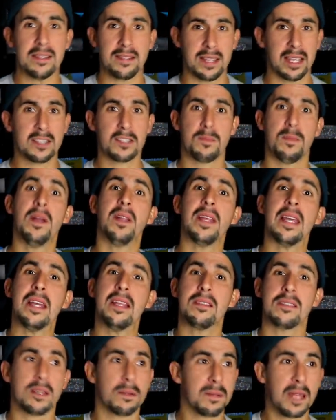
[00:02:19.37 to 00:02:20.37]
6
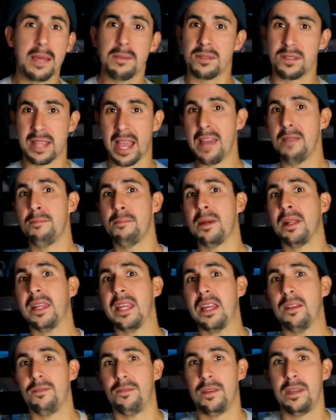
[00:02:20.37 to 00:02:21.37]
million, sometimes 10
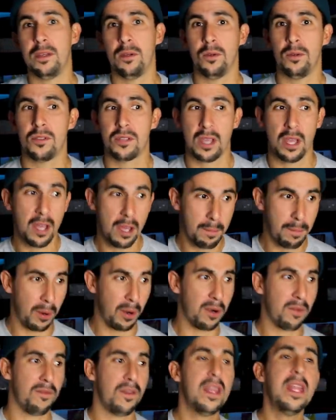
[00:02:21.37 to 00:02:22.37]
million views
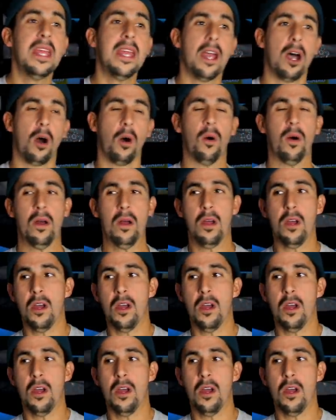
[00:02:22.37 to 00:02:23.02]
per video.